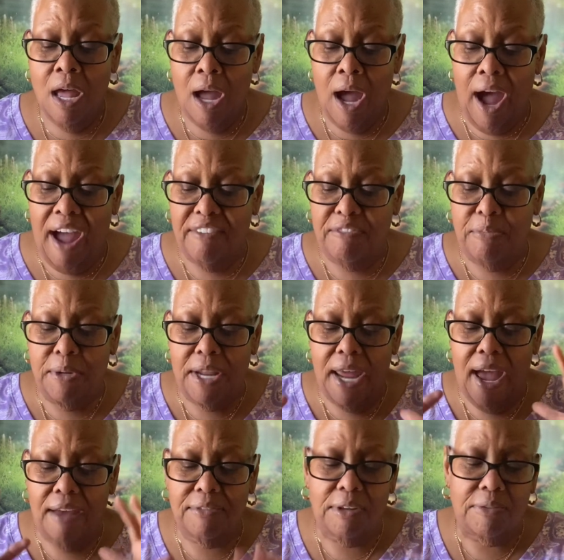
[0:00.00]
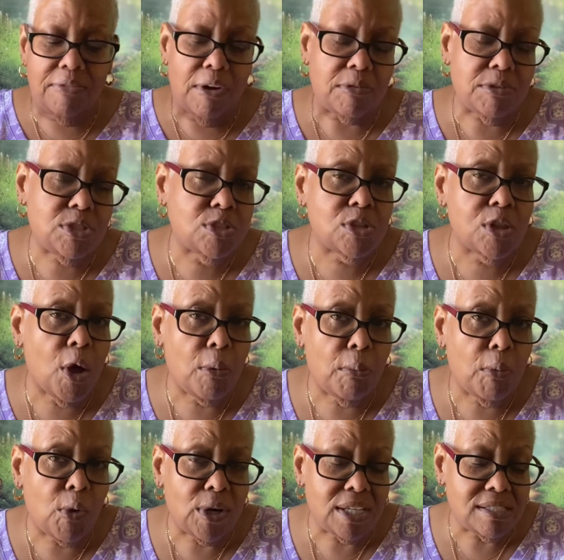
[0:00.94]
I've been having very slow
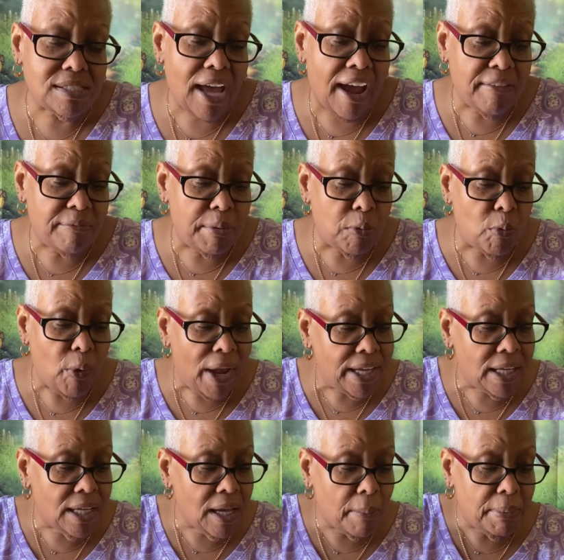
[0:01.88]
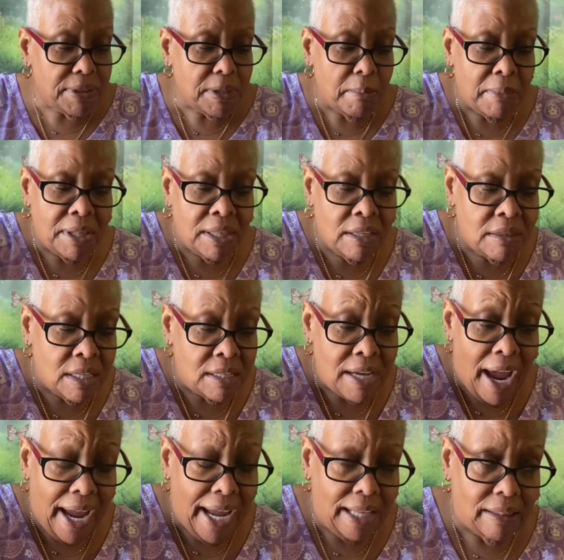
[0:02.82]
mornings. I've been waking up in the middle of the
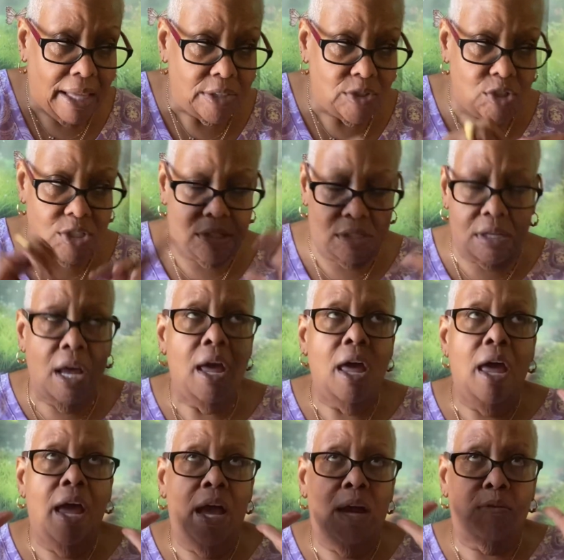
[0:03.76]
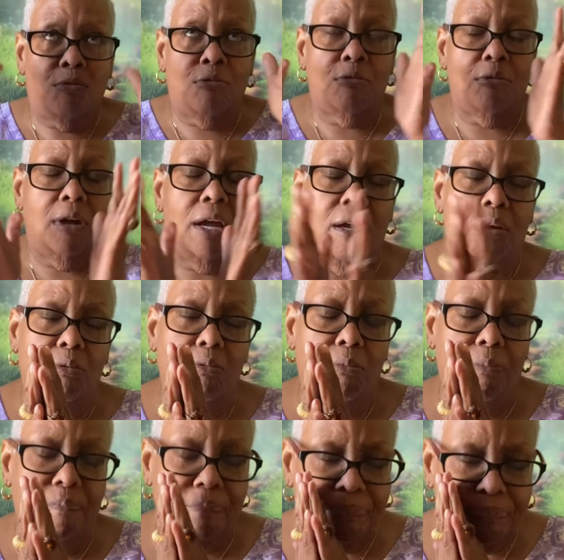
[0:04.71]
night,
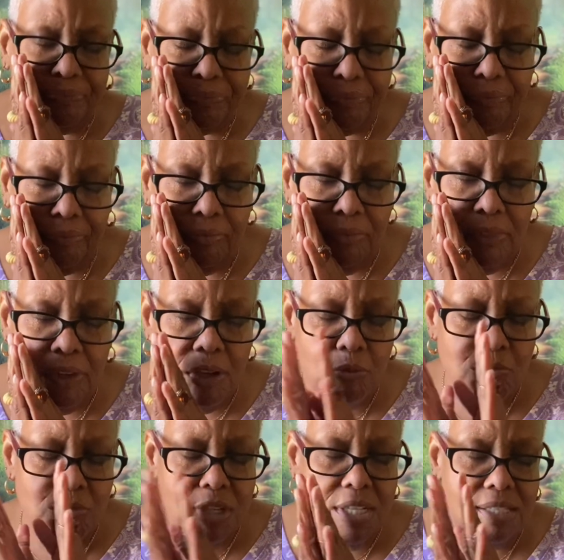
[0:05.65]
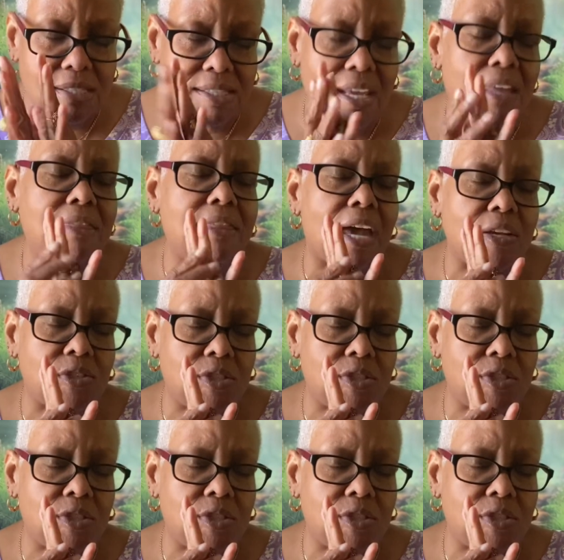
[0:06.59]
and Rhea said that.